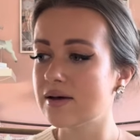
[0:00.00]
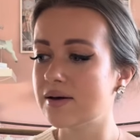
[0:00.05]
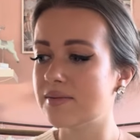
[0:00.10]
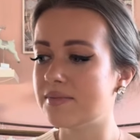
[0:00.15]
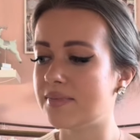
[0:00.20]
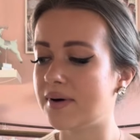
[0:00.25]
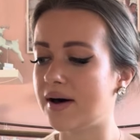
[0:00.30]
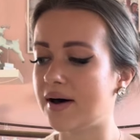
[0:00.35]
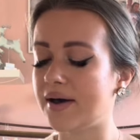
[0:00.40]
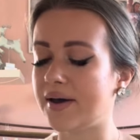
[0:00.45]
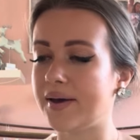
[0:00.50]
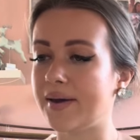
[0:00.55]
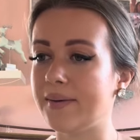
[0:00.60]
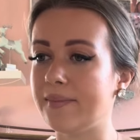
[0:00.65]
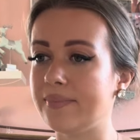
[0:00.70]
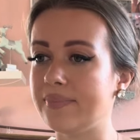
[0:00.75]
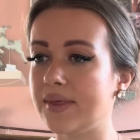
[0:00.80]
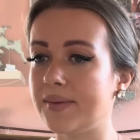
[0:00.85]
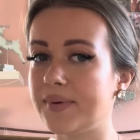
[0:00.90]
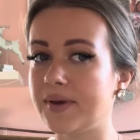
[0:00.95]
But
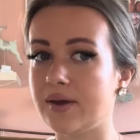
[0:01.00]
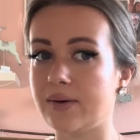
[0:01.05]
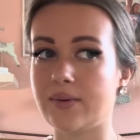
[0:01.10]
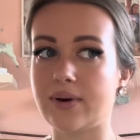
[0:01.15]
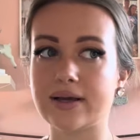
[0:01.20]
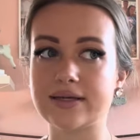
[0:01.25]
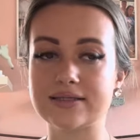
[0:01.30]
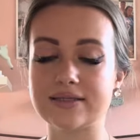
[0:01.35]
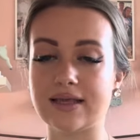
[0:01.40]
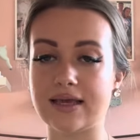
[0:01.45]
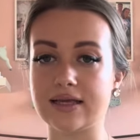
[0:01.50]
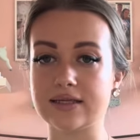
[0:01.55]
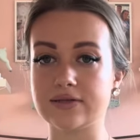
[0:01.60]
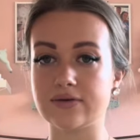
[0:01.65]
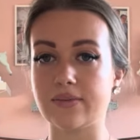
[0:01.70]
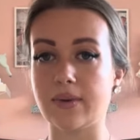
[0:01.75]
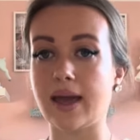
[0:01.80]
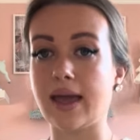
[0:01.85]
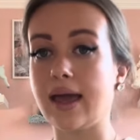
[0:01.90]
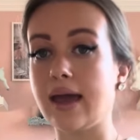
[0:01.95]
the Beautyworks things for
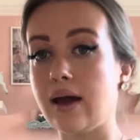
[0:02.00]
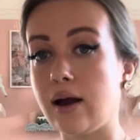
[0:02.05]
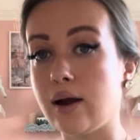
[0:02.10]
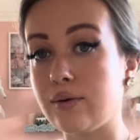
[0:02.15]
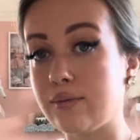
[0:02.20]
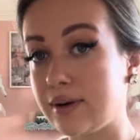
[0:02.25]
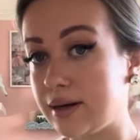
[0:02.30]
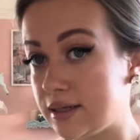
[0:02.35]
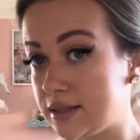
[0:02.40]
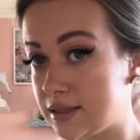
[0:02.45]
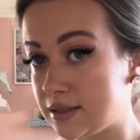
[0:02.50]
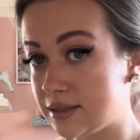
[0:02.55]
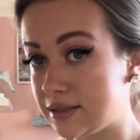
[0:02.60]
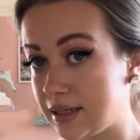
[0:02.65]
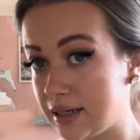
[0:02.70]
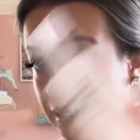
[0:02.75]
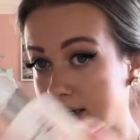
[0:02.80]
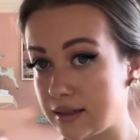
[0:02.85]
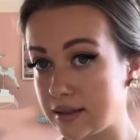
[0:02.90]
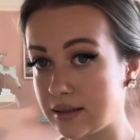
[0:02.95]
my hair I really did
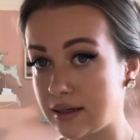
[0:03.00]
need,